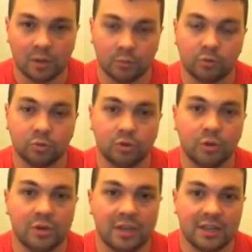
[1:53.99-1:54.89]
which was
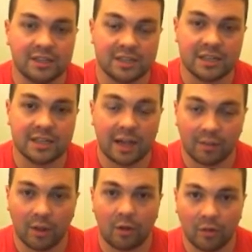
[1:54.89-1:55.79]
good to see that
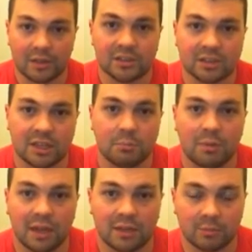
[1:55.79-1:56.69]
little insight behind,